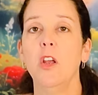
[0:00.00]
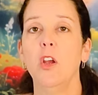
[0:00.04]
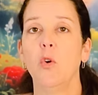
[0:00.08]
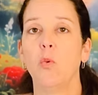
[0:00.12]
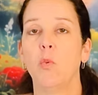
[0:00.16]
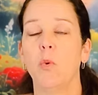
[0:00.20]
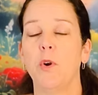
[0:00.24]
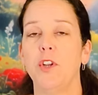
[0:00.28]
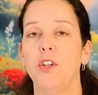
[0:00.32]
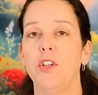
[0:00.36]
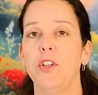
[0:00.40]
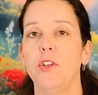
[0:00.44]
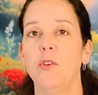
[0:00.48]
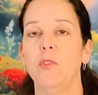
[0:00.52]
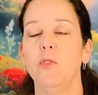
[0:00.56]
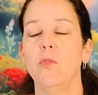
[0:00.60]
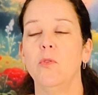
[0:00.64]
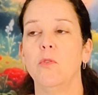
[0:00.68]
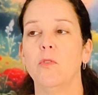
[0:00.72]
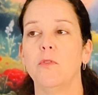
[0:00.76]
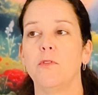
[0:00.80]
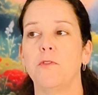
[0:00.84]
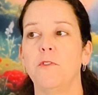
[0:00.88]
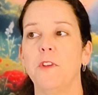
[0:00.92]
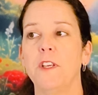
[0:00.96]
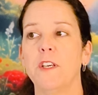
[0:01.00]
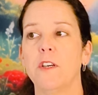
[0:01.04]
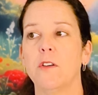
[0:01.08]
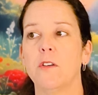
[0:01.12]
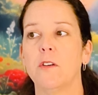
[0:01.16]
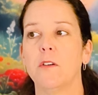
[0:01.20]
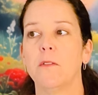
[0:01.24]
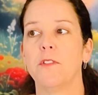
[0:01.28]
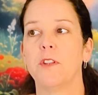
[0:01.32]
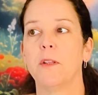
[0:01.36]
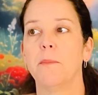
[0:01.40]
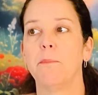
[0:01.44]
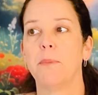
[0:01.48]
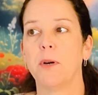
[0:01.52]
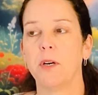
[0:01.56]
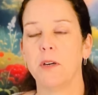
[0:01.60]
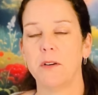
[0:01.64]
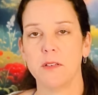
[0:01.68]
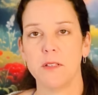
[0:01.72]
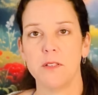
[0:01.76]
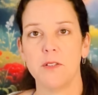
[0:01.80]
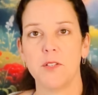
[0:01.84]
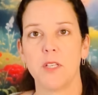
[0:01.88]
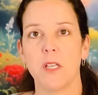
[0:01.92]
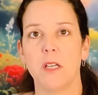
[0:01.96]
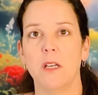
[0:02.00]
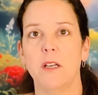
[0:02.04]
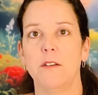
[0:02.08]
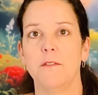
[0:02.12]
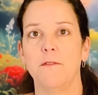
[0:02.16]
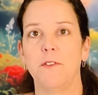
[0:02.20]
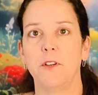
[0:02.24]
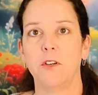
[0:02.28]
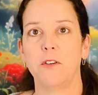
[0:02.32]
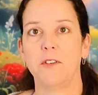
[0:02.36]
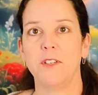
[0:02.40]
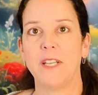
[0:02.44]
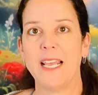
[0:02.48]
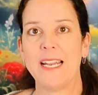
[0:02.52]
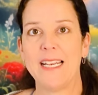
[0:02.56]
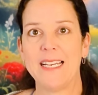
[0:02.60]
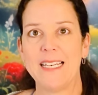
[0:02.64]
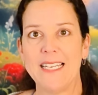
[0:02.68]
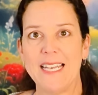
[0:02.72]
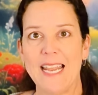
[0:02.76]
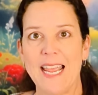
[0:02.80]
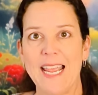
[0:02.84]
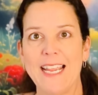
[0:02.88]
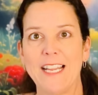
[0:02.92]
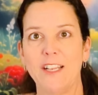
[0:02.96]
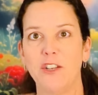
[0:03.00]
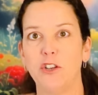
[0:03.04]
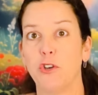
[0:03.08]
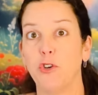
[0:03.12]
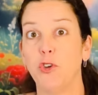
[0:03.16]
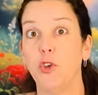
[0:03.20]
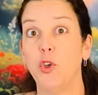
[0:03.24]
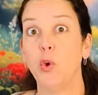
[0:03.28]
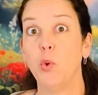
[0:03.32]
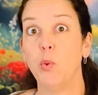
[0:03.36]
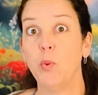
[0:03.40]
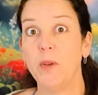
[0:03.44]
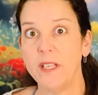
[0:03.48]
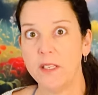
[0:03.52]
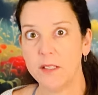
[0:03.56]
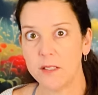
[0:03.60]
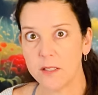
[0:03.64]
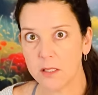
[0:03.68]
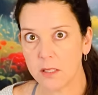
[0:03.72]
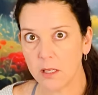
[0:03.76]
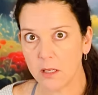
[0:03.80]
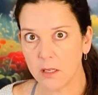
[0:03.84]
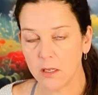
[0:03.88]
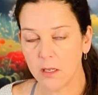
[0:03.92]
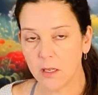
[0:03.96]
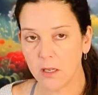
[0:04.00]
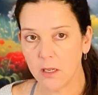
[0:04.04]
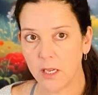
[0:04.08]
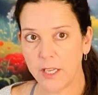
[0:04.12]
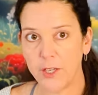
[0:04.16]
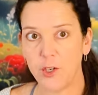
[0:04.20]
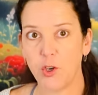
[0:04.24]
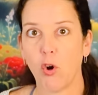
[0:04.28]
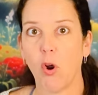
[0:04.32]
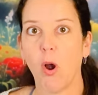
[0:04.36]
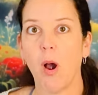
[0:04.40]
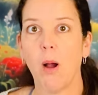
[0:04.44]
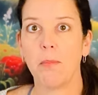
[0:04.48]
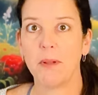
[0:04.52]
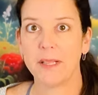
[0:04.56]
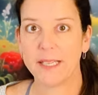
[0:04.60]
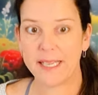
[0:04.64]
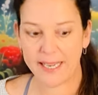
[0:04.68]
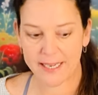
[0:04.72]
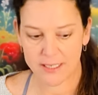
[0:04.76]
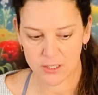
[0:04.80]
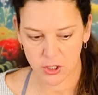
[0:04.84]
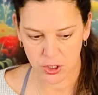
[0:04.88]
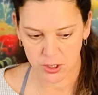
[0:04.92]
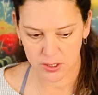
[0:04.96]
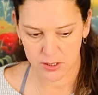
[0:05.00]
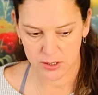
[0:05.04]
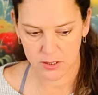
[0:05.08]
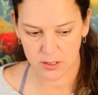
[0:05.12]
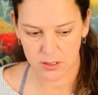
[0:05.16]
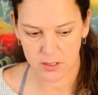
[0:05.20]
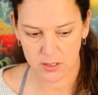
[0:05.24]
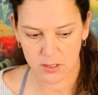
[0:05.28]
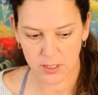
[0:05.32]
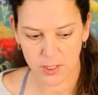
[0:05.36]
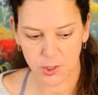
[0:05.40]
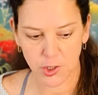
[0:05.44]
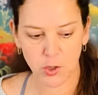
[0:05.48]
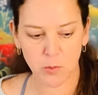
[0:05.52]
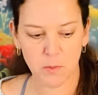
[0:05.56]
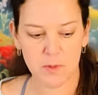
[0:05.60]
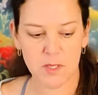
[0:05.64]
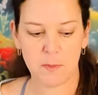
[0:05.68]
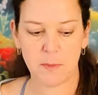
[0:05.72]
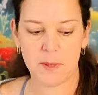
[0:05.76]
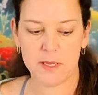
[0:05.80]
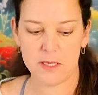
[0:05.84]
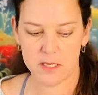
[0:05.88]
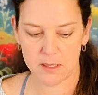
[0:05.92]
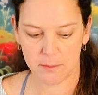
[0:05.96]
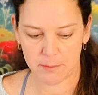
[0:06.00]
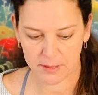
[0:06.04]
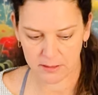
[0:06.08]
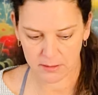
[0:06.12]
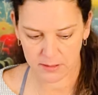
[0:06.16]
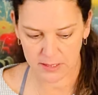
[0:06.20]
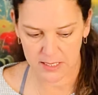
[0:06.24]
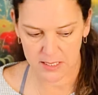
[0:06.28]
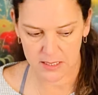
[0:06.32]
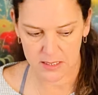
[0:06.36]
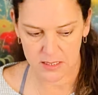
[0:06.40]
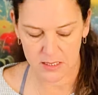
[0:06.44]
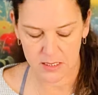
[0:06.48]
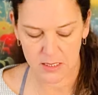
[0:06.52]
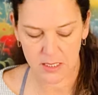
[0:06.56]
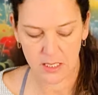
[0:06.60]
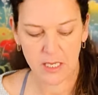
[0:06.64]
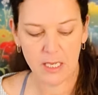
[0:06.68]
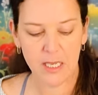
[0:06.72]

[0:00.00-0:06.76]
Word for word: where you feel the burdens of your day-to-day -day and your duties and your obligations and your responsibilities.